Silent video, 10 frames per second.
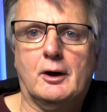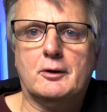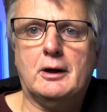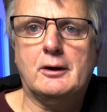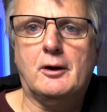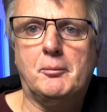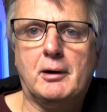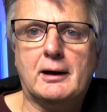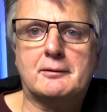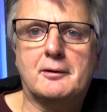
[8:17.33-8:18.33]
Okay, I'm
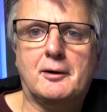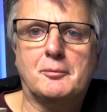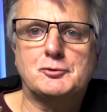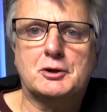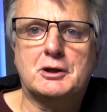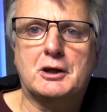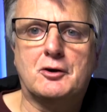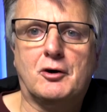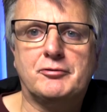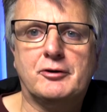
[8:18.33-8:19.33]
back. I'm drinking
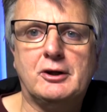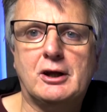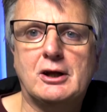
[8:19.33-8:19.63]
coffee.